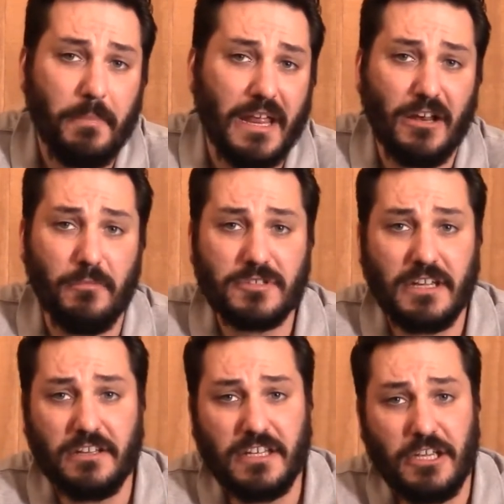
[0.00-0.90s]
but I can almost
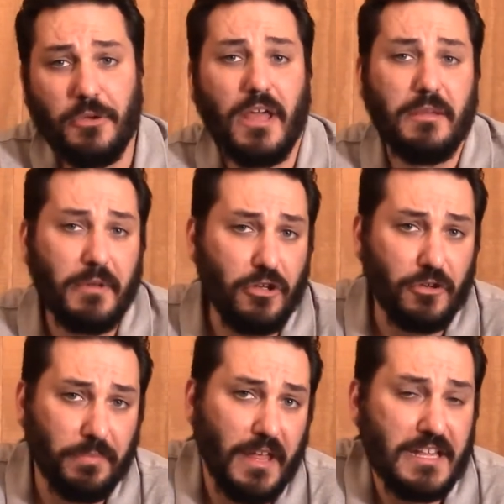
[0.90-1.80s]
guarantee you anybody who
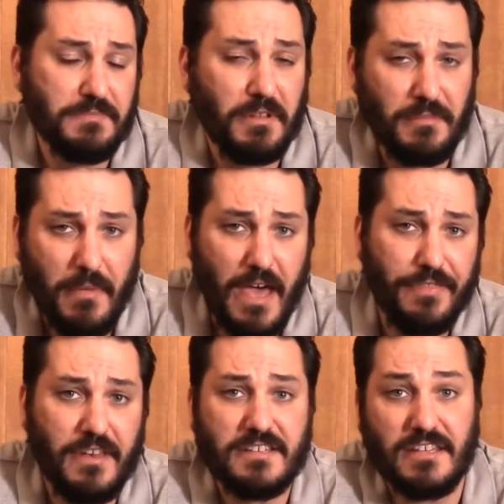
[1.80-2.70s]
complains about the
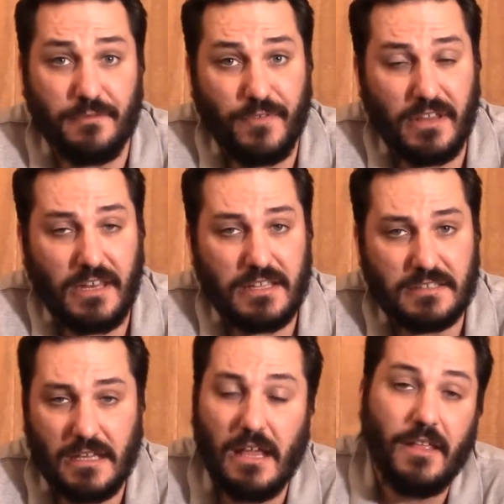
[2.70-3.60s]
mathiness and the
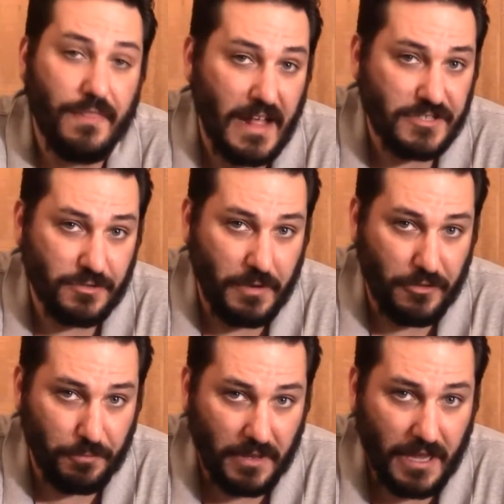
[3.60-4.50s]
filliness, that's the way
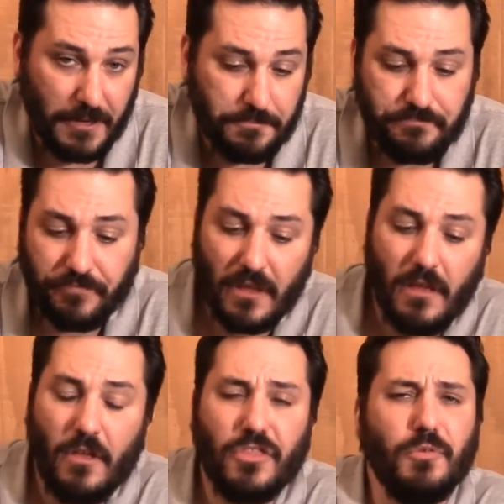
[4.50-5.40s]
they're playing.
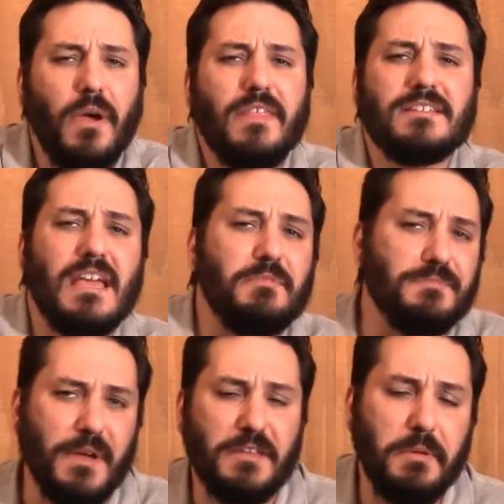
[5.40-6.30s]
The way this game is
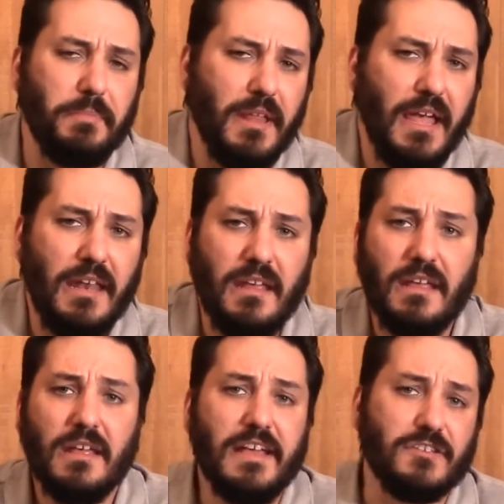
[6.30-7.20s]
meant to be played
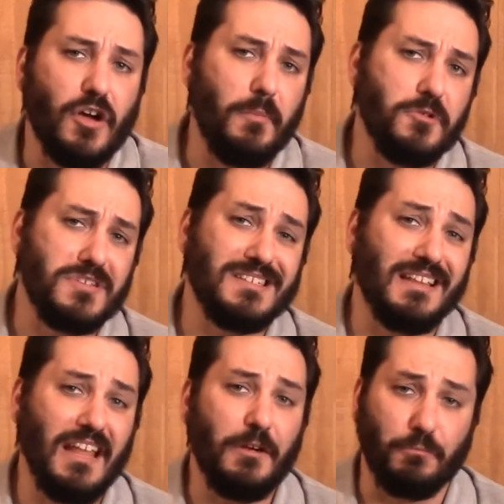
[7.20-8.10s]
is almost as a
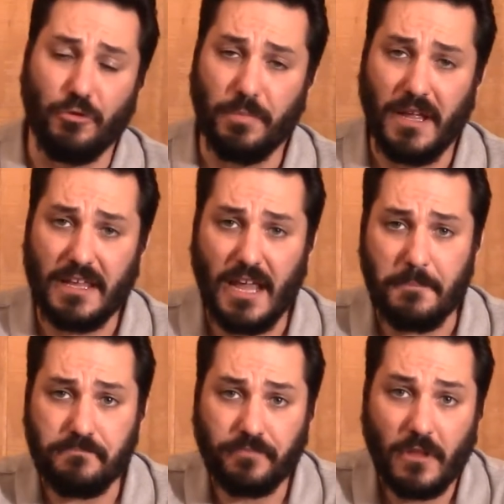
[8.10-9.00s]
light role-playing game.
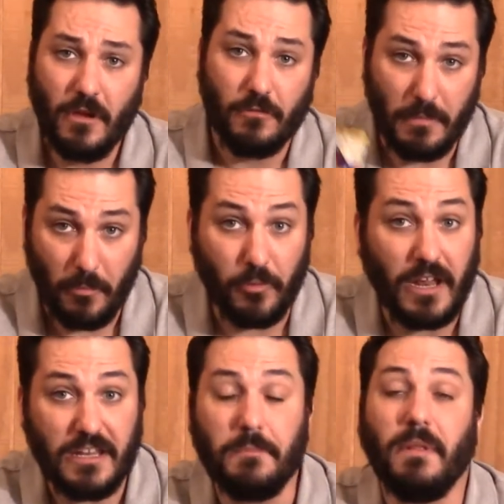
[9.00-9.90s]
Remember when I
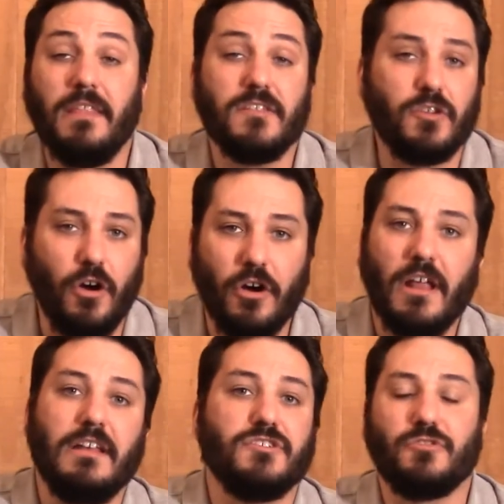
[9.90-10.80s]
did play this card,
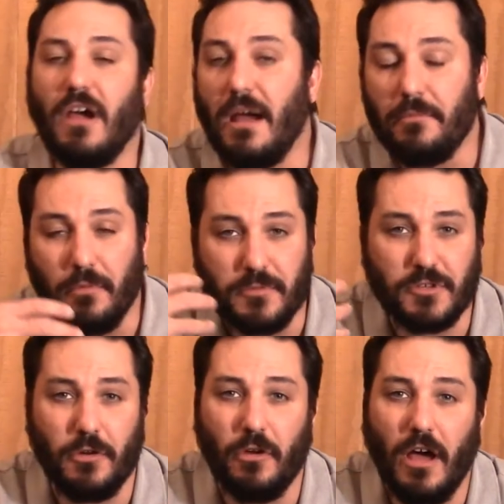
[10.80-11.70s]
I described what was
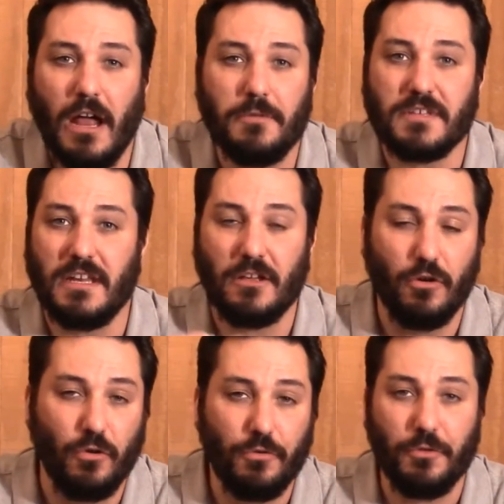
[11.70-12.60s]
going on, how it was getting
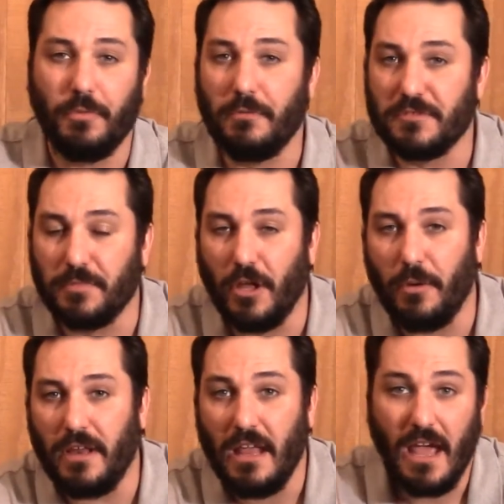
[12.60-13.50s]
cold, the wind was
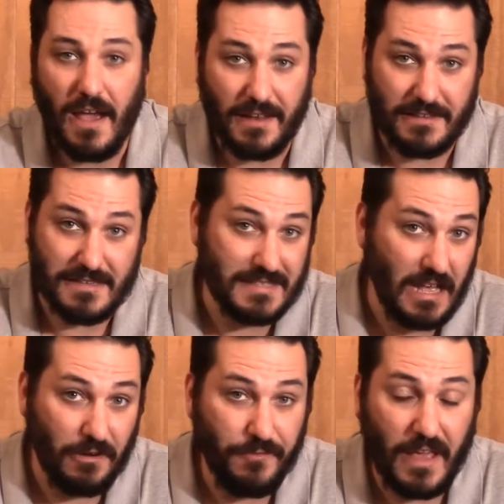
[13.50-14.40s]
blowing, I did the
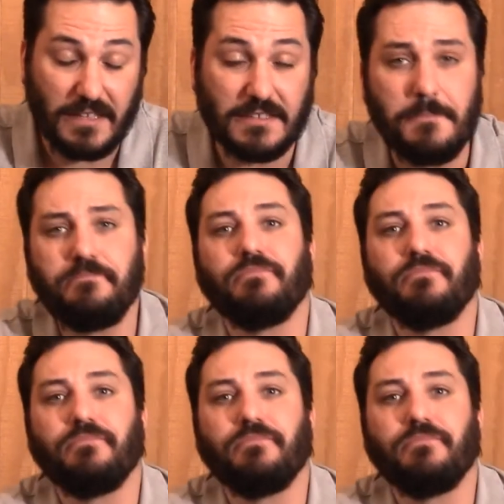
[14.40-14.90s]
sound effects.